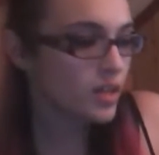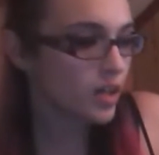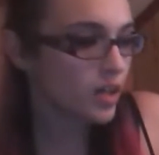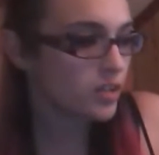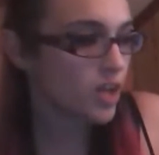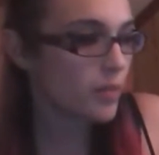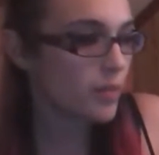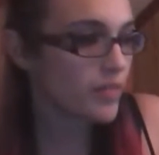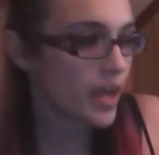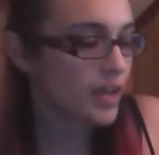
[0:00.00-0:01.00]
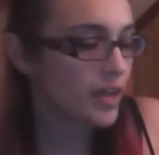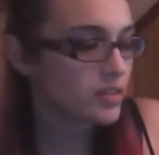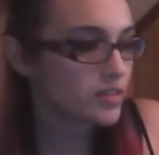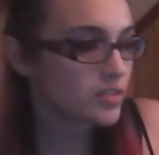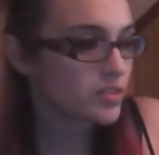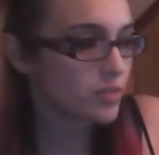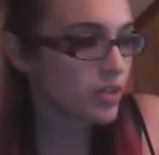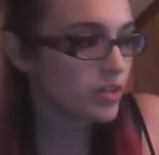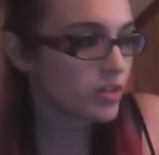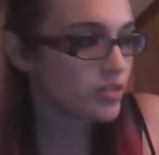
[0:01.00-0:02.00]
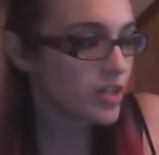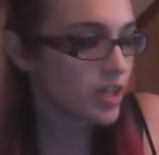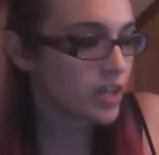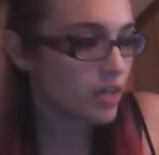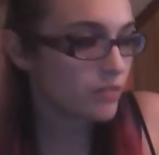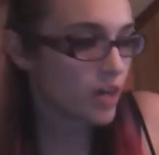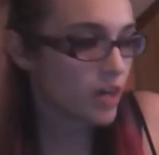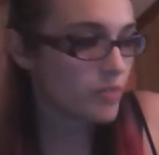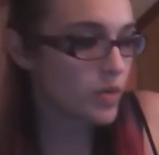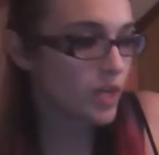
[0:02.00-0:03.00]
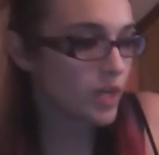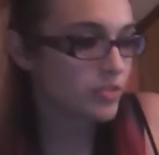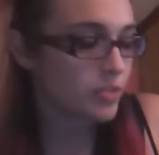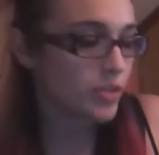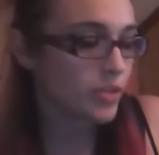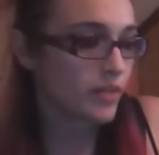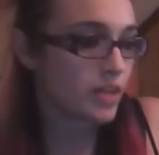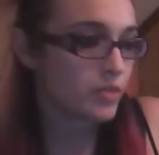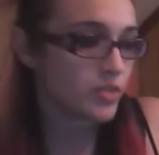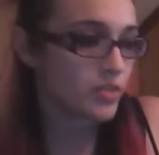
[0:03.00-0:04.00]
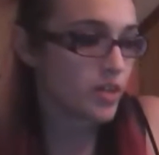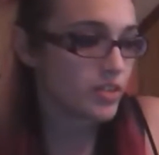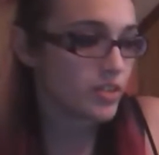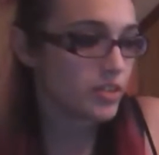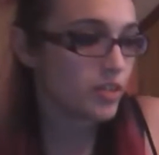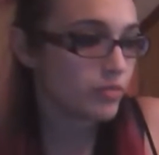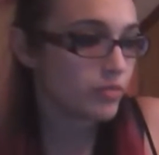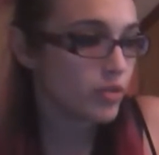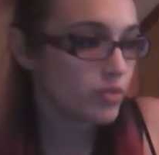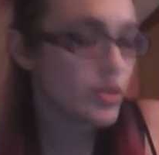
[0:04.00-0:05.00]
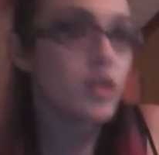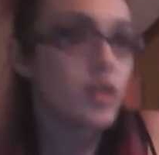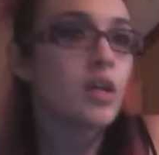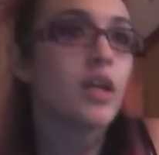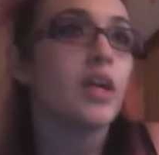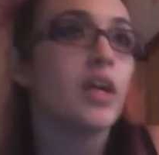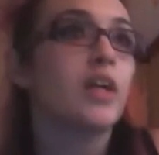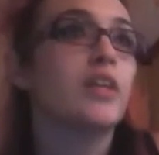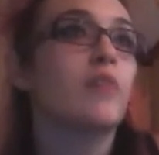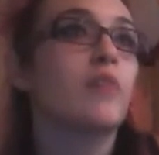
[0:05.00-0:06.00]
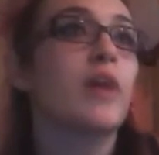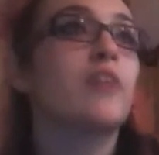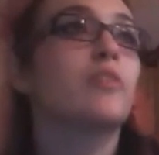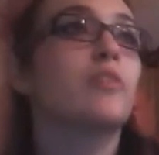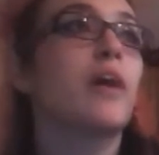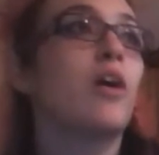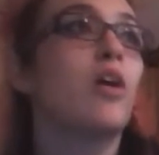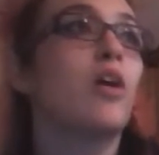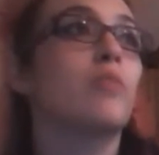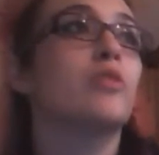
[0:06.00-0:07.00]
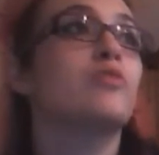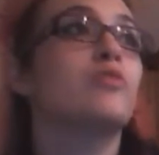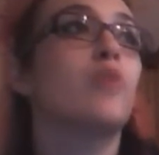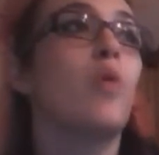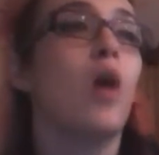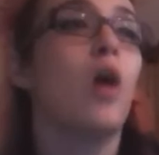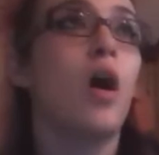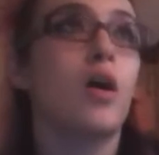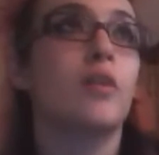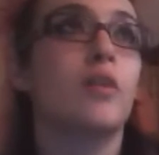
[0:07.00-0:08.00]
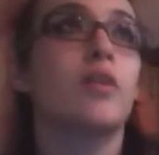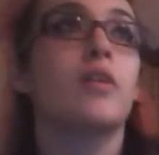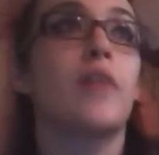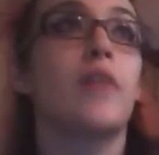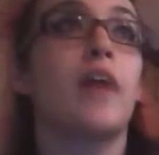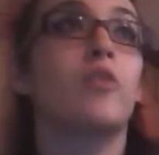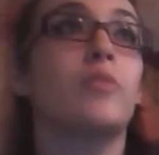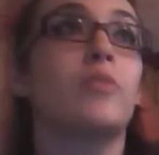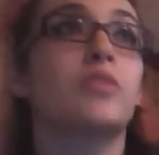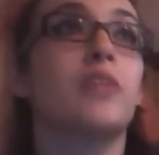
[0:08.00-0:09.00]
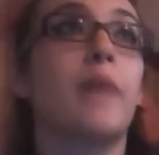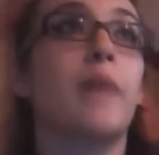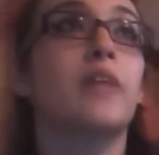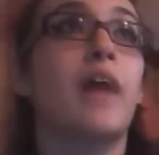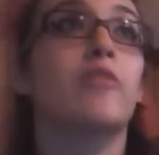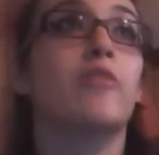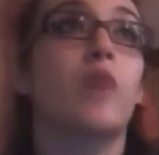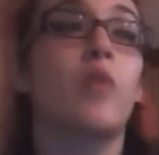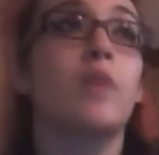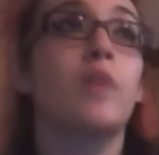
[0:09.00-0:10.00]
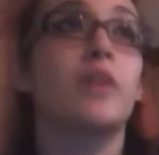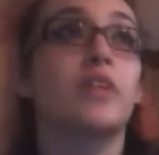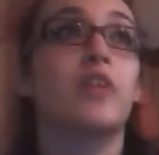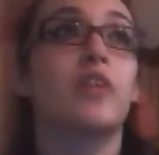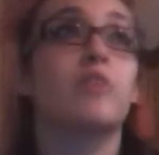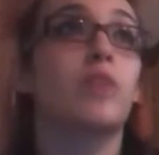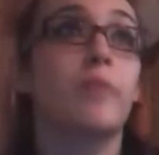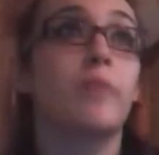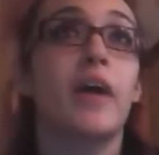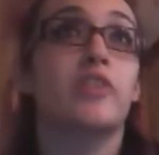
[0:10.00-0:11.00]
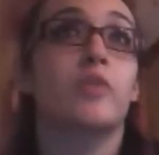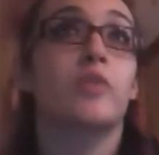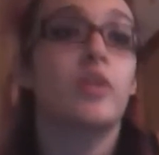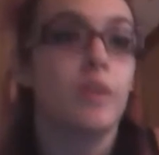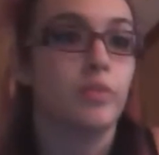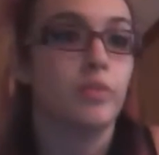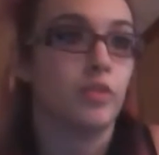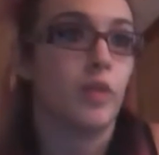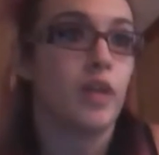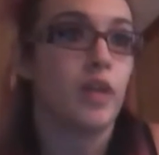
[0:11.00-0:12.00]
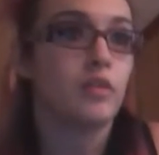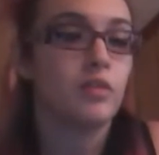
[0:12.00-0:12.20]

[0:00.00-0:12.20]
On top of that, some girls tried to cut in front of me while I was jumping around. There was not nearly enough room, and they ran into my arm so hard that it almost snapped in half the wrong way because I couldn't pull it back because there were other people in the way.